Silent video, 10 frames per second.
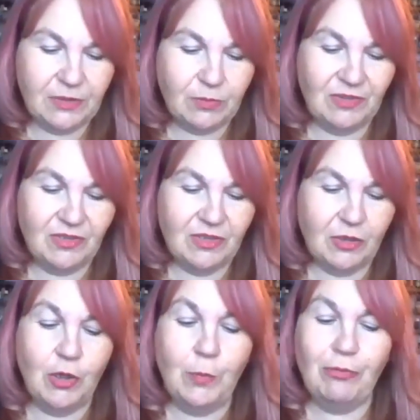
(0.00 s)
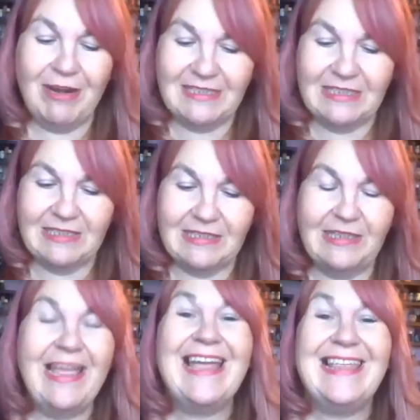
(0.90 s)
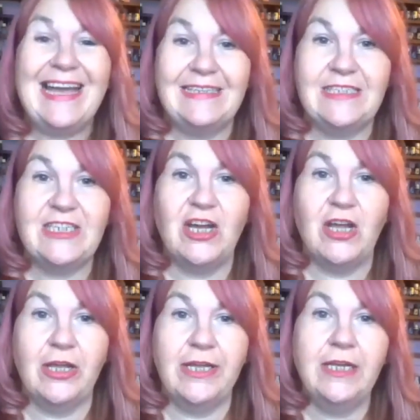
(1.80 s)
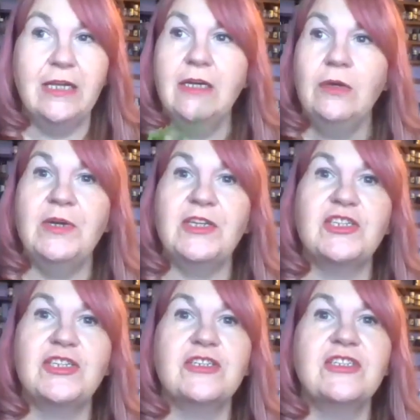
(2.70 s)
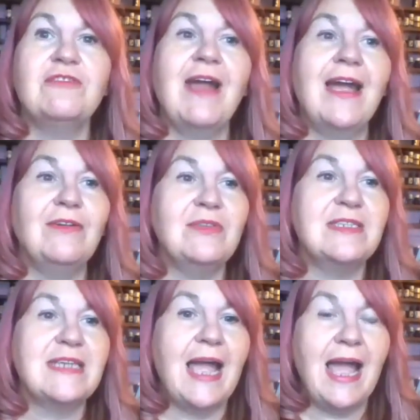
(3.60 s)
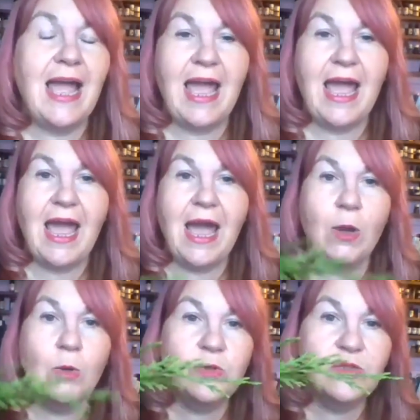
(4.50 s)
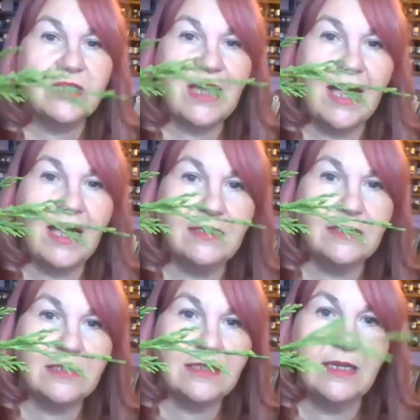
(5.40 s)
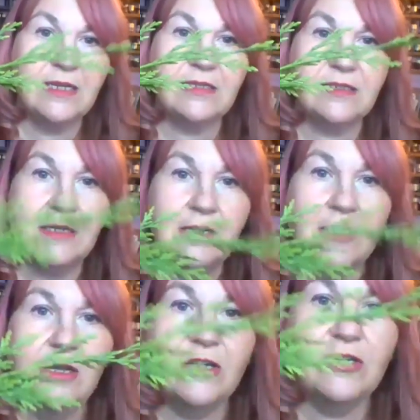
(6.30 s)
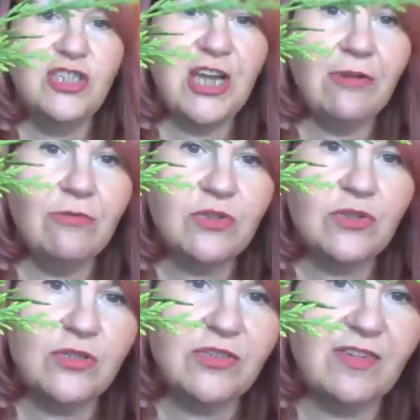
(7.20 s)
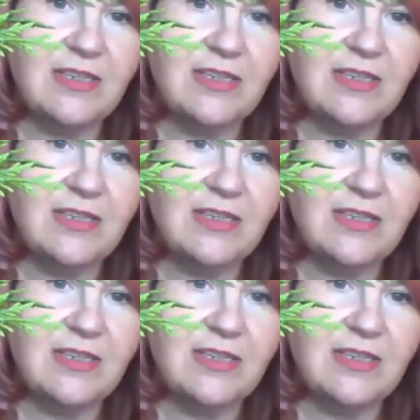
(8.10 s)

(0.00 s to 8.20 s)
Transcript: This one's Cupressus leylandii, which surrounds our house and is a general source of